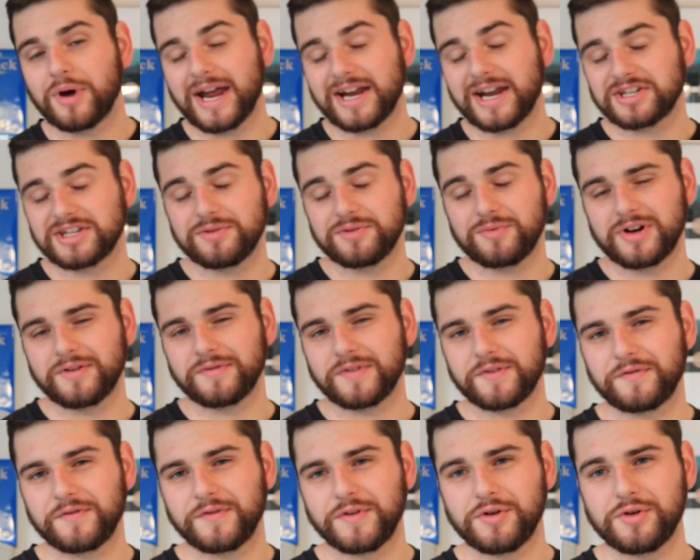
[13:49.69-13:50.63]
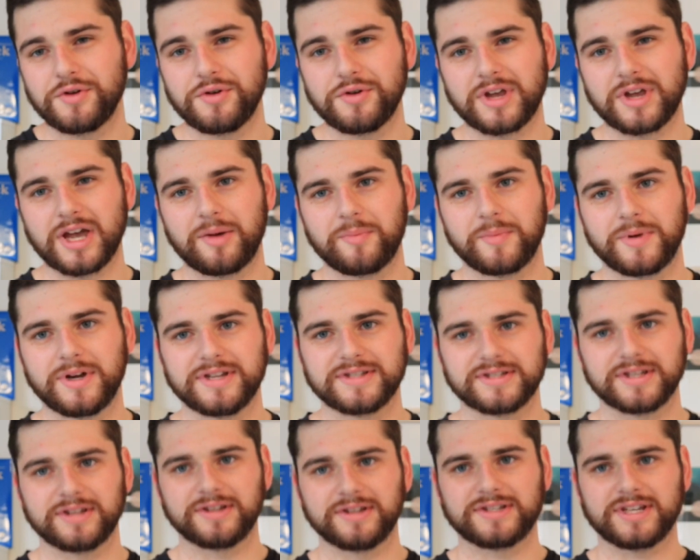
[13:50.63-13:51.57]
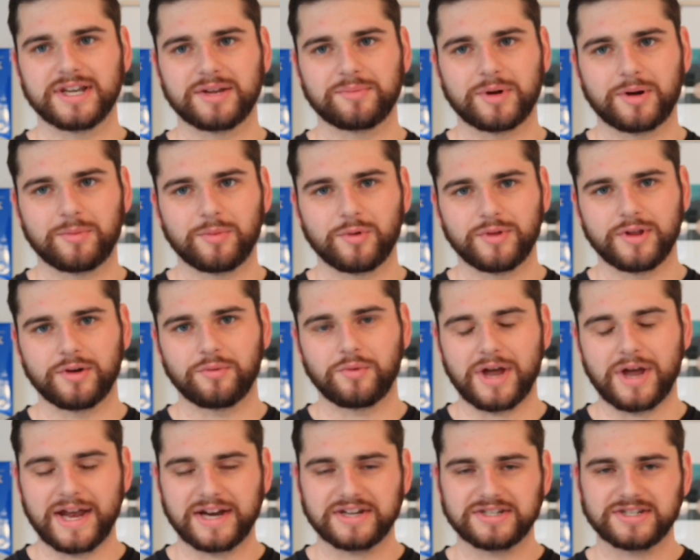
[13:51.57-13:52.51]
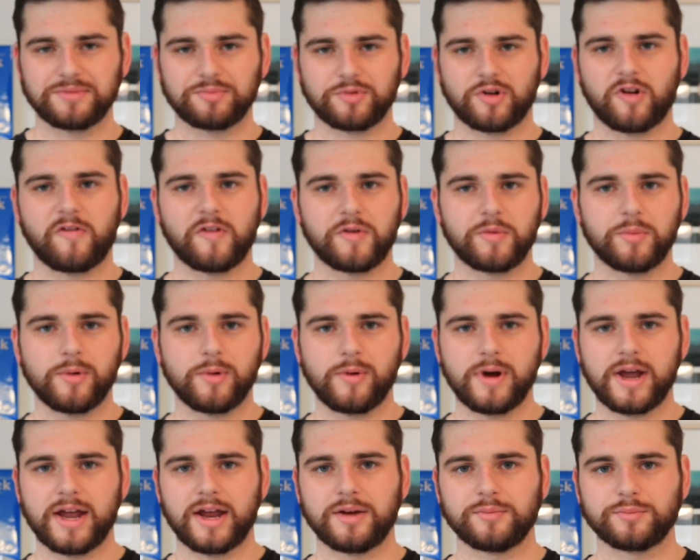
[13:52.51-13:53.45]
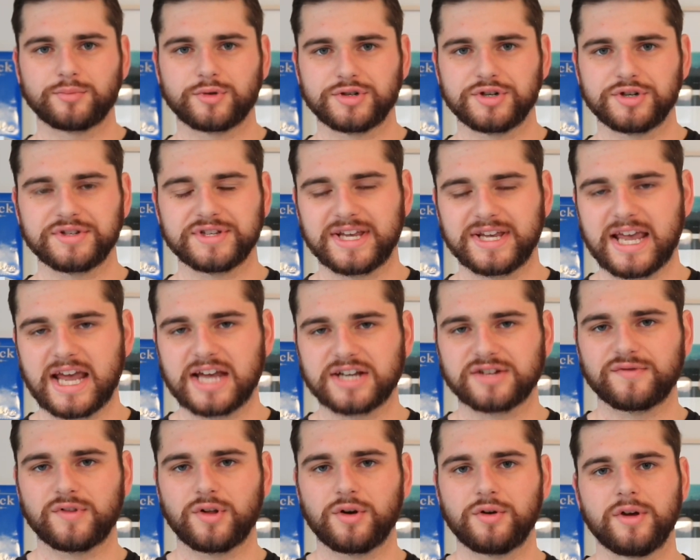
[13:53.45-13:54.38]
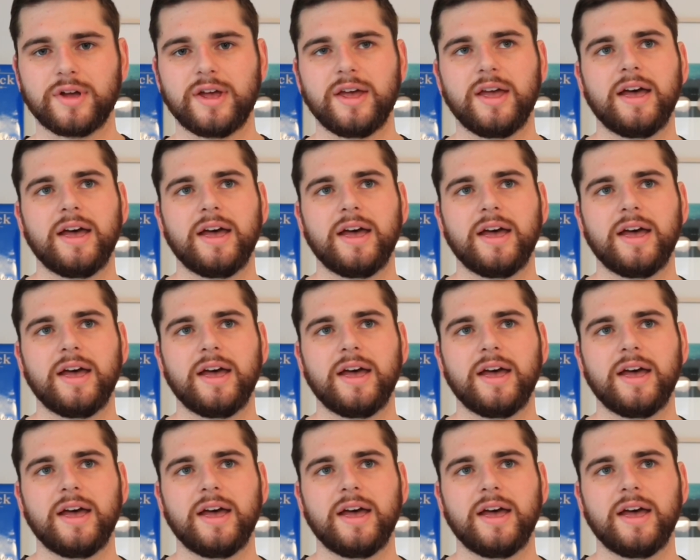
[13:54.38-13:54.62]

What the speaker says: actually one of the few companies in the tech bubble that were actually profitable and producing cash flow.